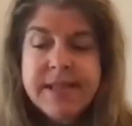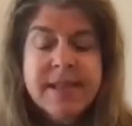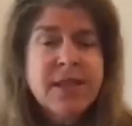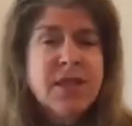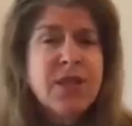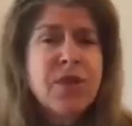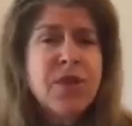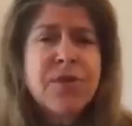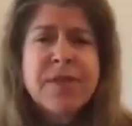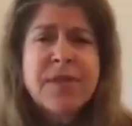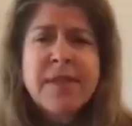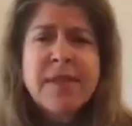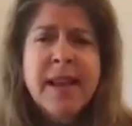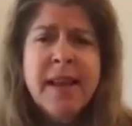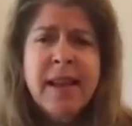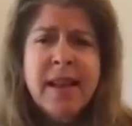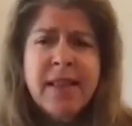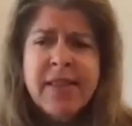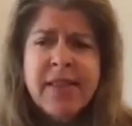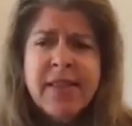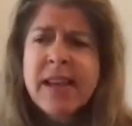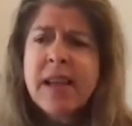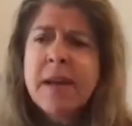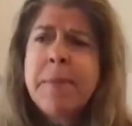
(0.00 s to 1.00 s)
So
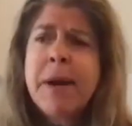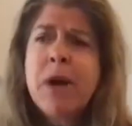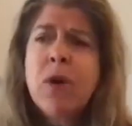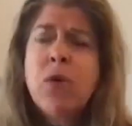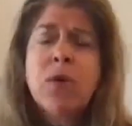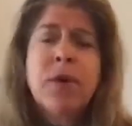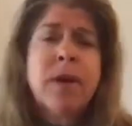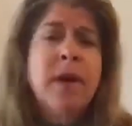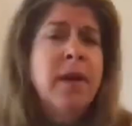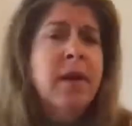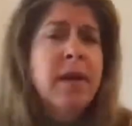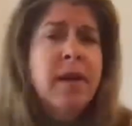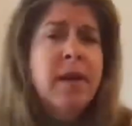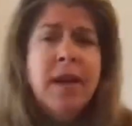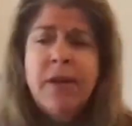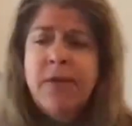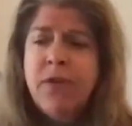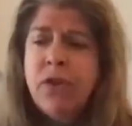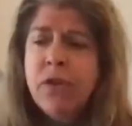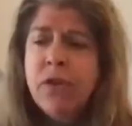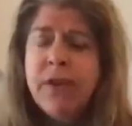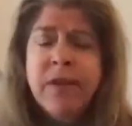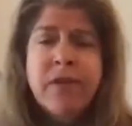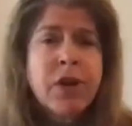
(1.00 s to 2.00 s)
think about if
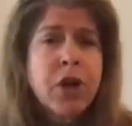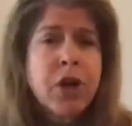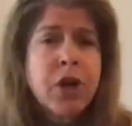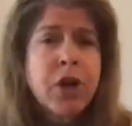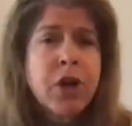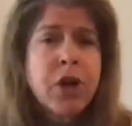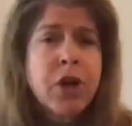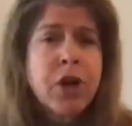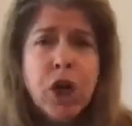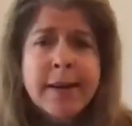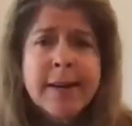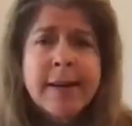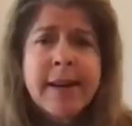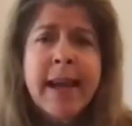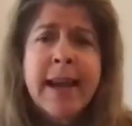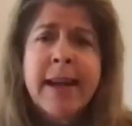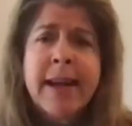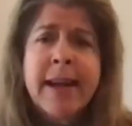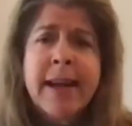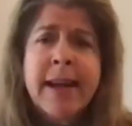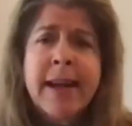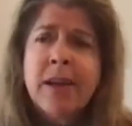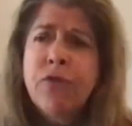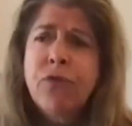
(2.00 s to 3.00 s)
you've ever gardened
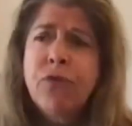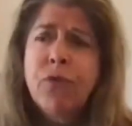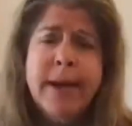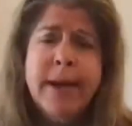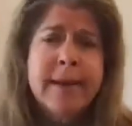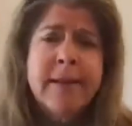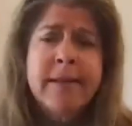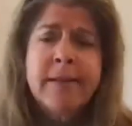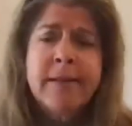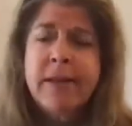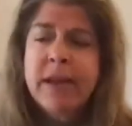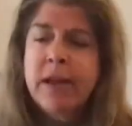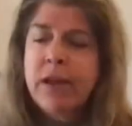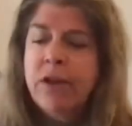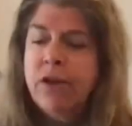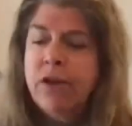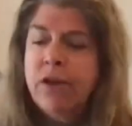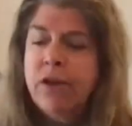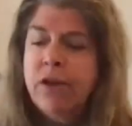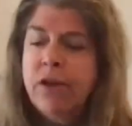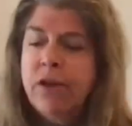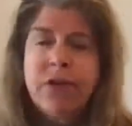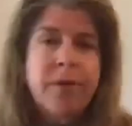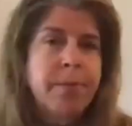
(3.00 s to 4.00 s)
and you've weeded, that
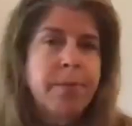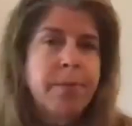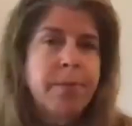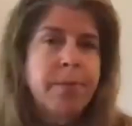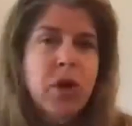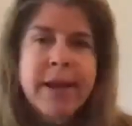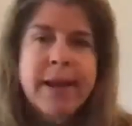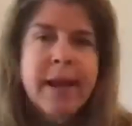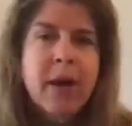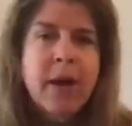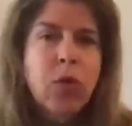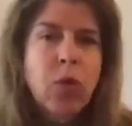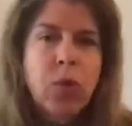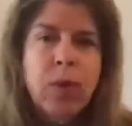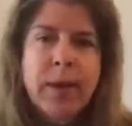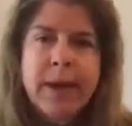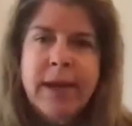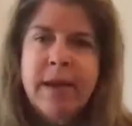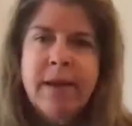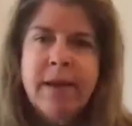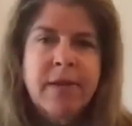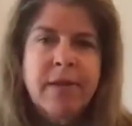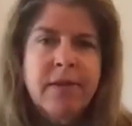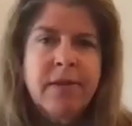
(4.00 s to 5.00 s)
you're just pulling out
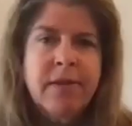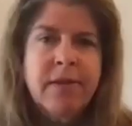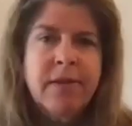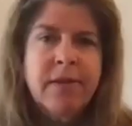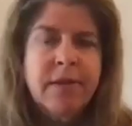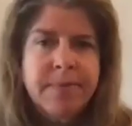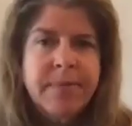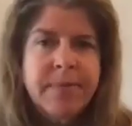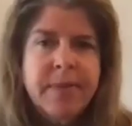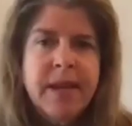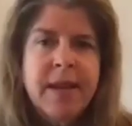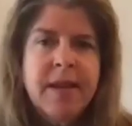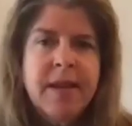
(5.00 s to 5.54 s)
weeds.